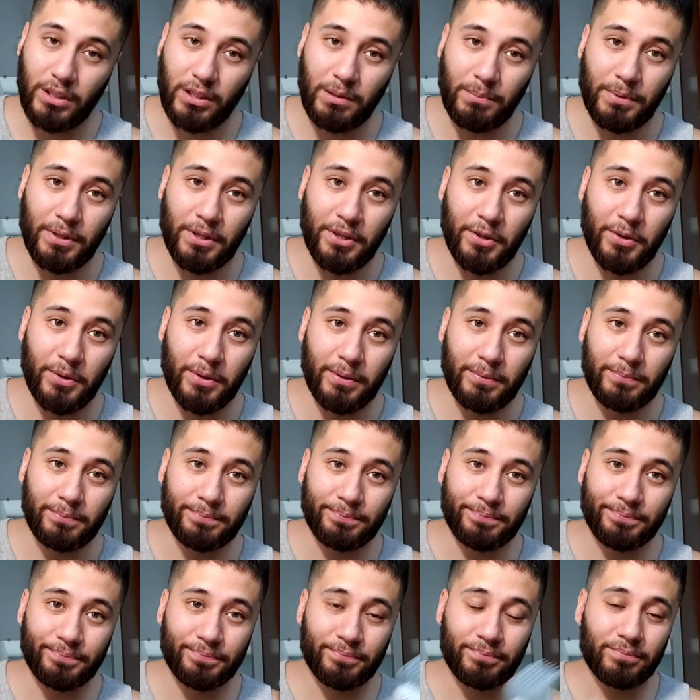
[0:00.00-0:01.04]
I'm gonna do
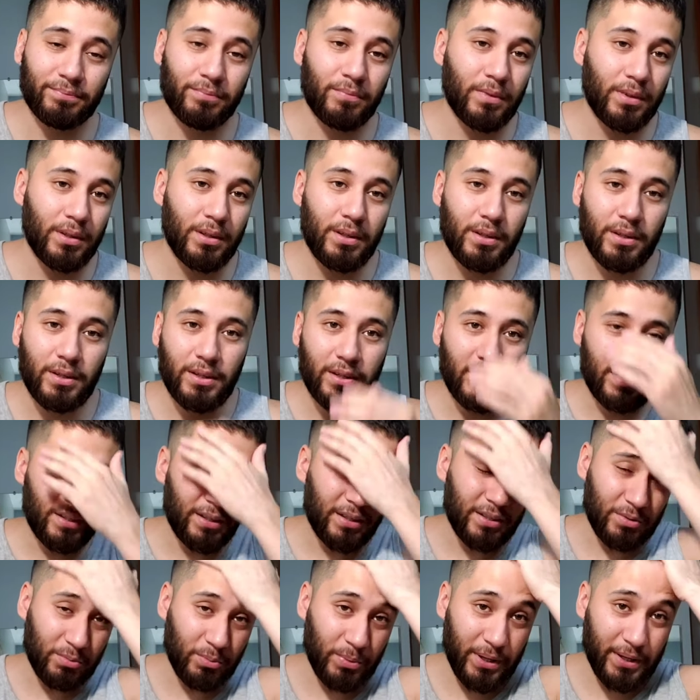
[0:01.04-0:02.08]
it
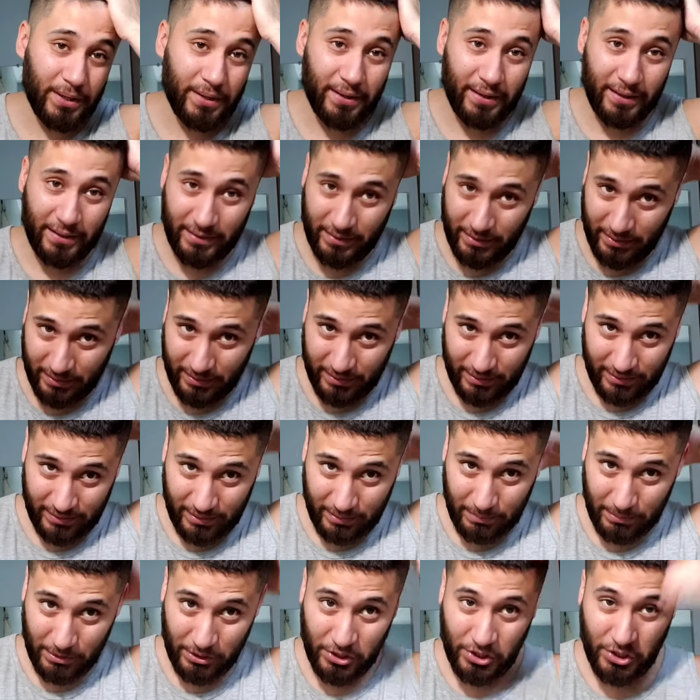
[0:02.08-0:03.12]
because why not?
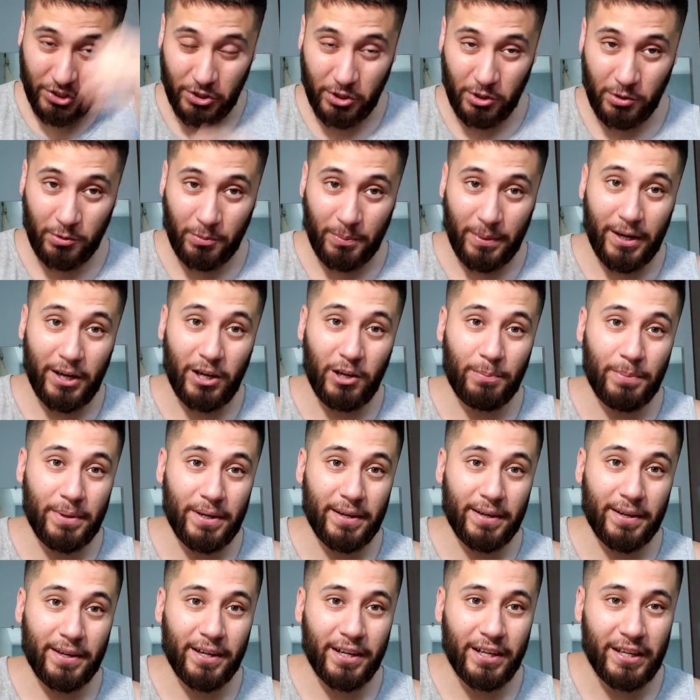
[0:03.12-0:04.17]
I'm gonna show my hair
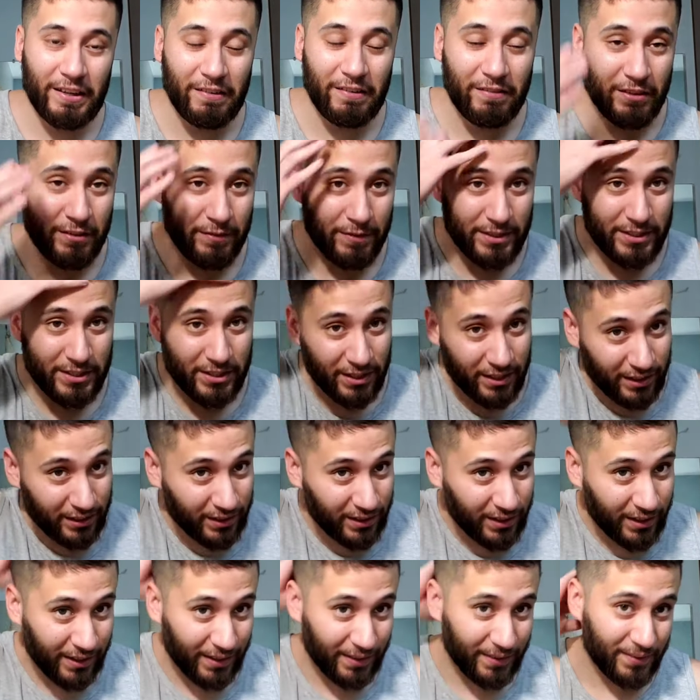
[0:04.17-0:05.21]
being cut, even if it's not a
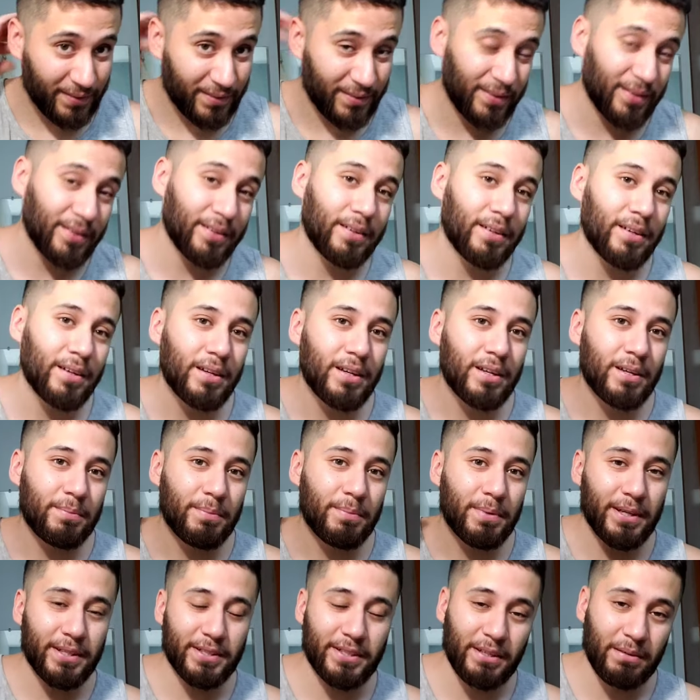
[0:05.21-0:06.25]
lot,
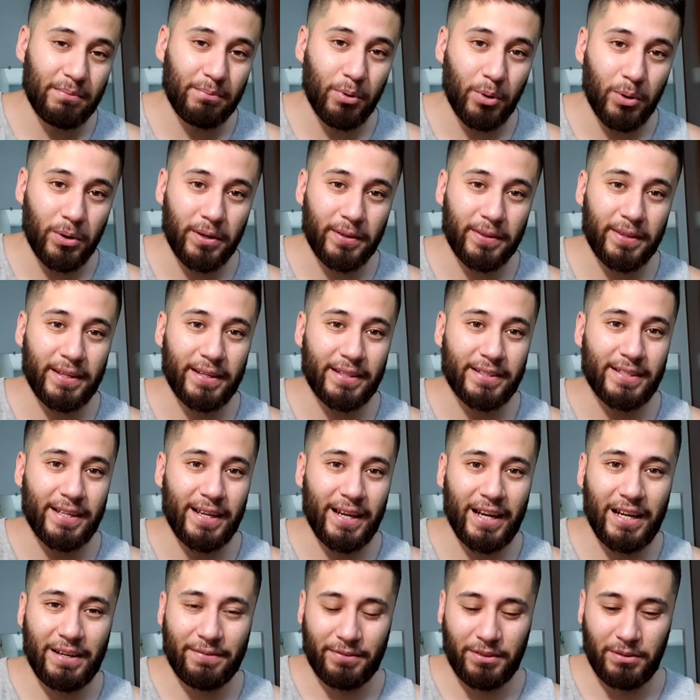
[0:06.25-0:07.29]
because the important thing is
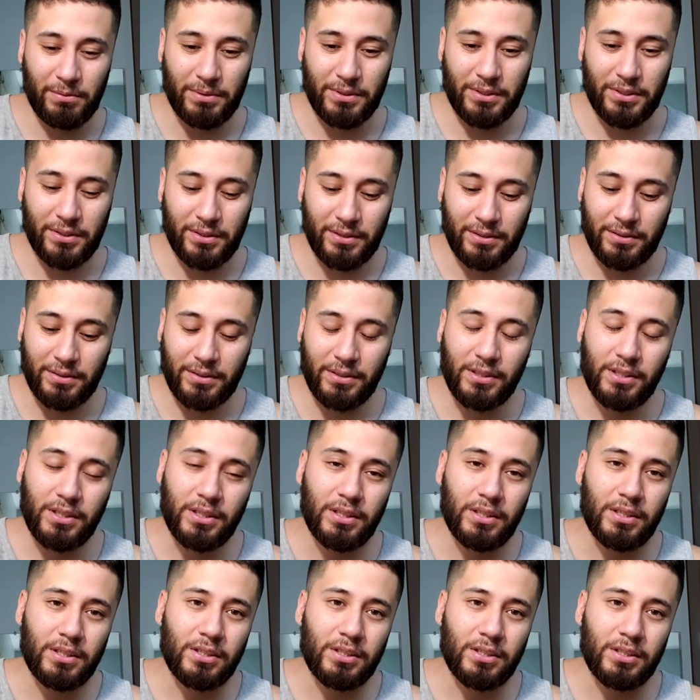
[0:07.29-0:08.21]
the after result.